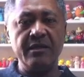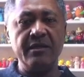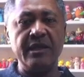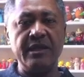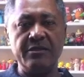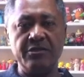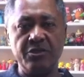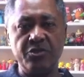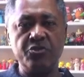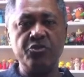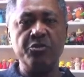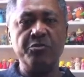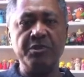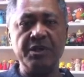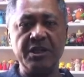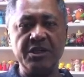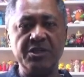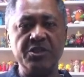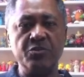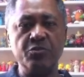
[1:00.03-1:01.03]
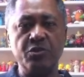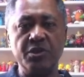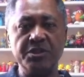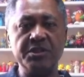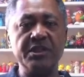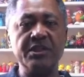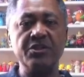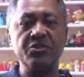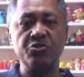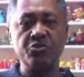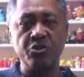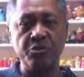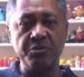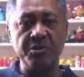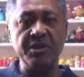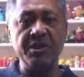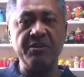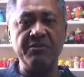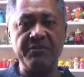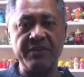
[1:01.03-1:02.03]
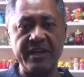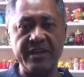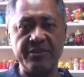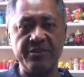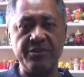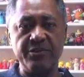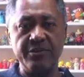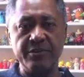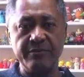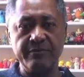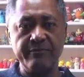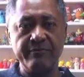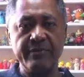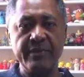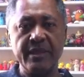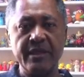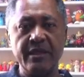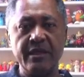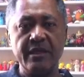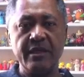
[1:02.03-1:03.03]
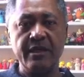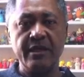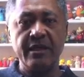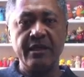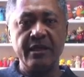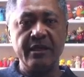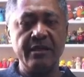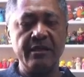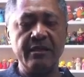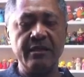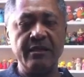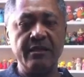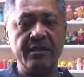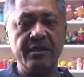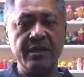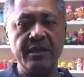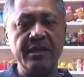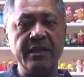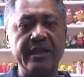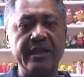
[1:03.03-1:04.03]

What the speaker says: that discrimination was a contributing factor in the